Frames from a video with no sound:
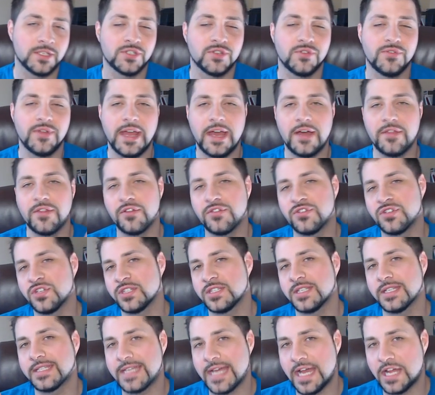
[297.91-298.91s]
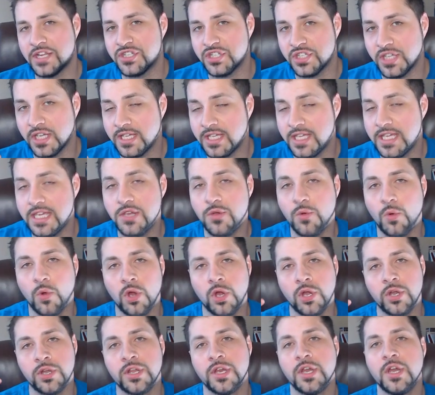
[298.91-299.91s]
So now they're just attaching a
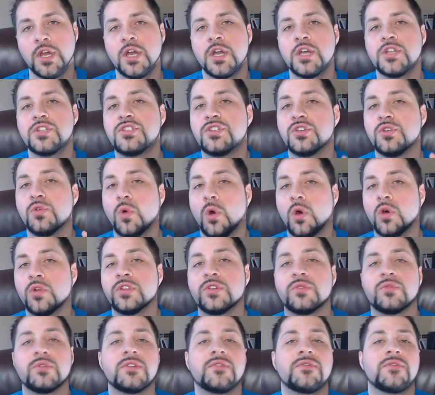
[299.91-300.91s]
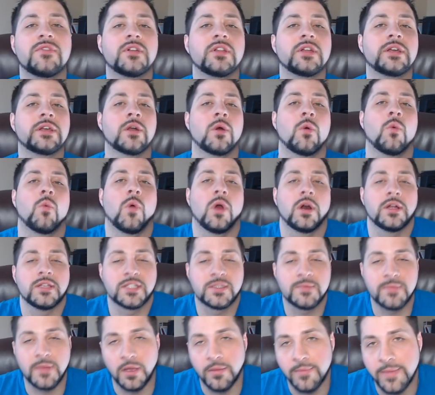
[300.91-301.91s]
keyword to only refilling 1
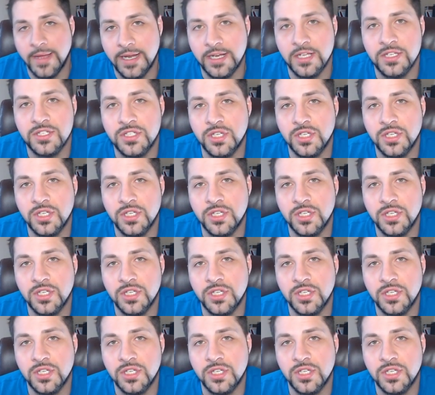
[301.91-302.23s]
spell mana.